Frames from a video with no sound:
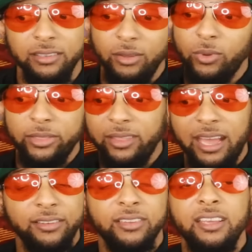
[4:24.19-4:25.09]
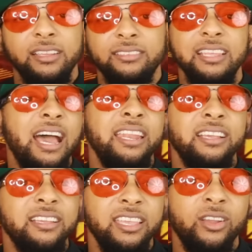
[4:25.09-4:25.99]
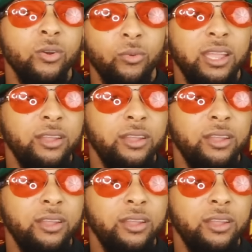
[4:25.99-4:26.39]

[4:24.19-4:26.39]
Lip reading: And whether that's signing a kicker away